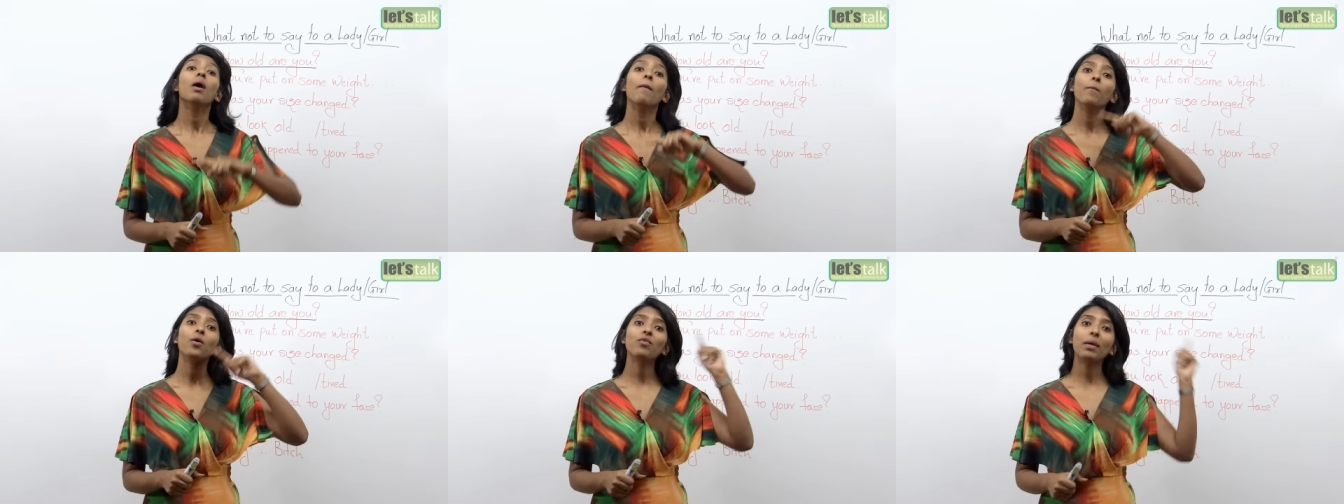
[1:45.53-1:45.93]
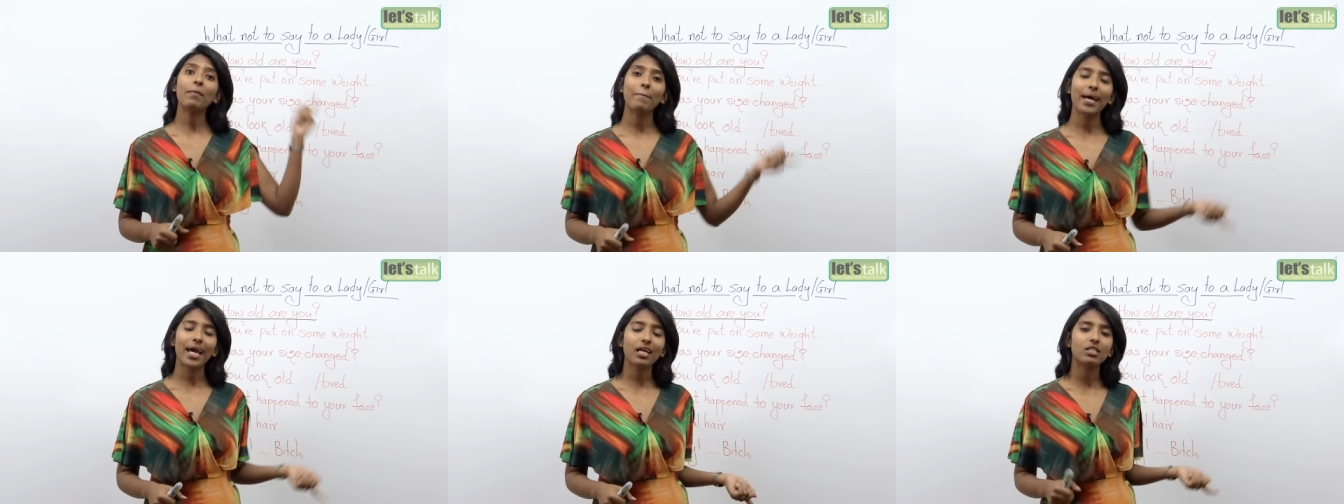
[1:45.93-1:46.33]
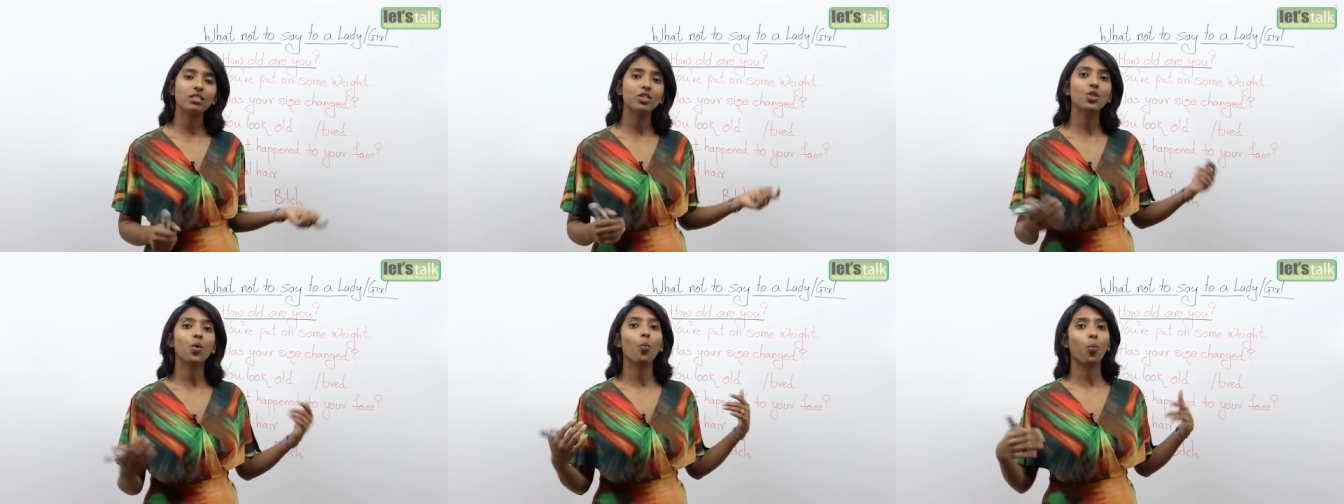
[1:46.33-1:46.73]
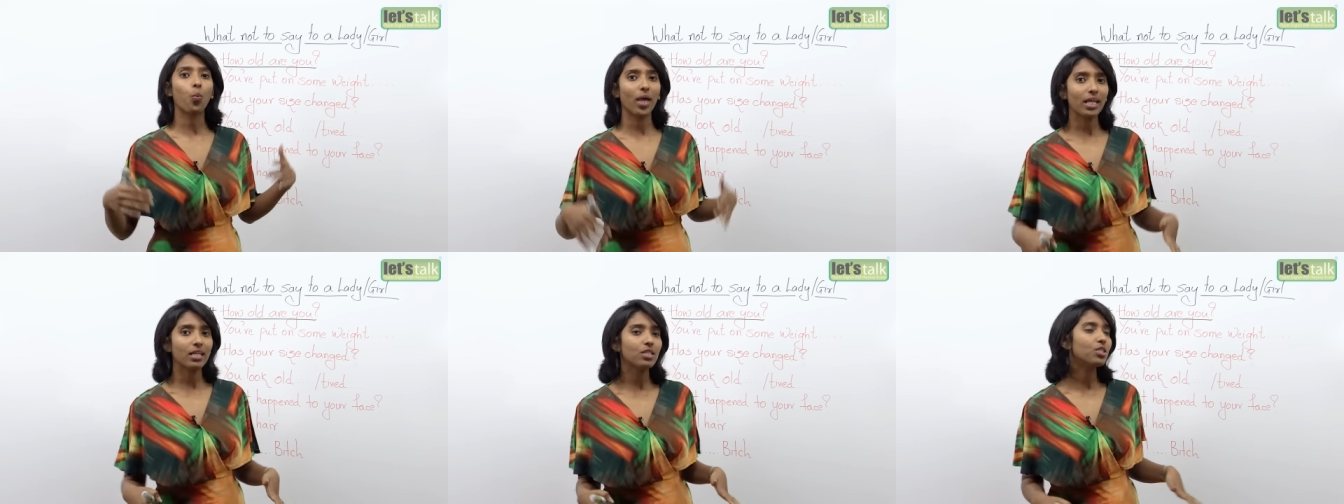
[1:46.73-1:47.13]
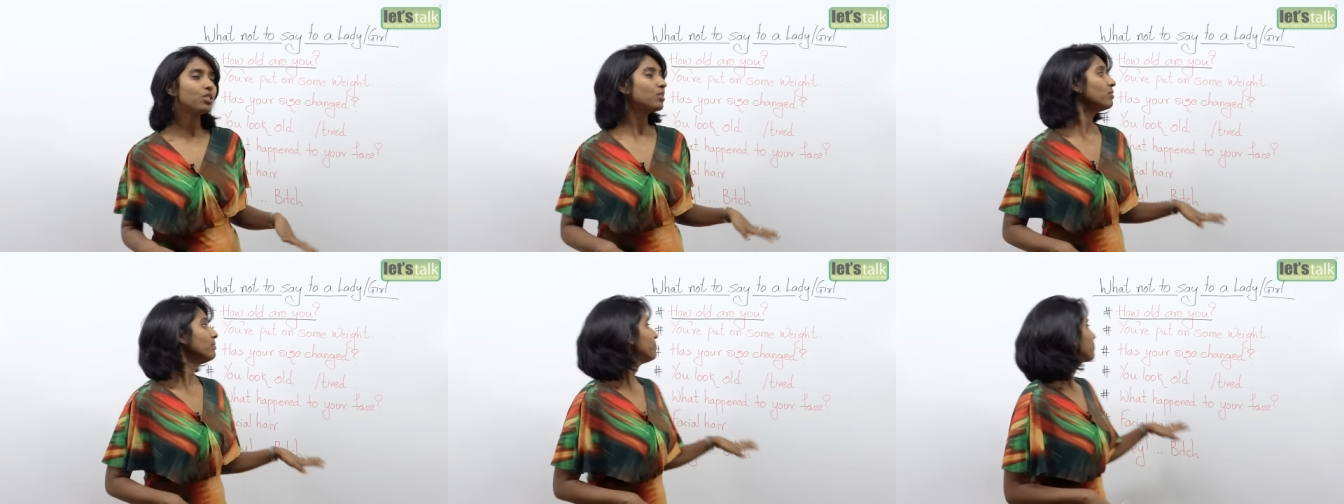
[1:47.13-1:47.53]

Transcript: Moving back to the weight issue.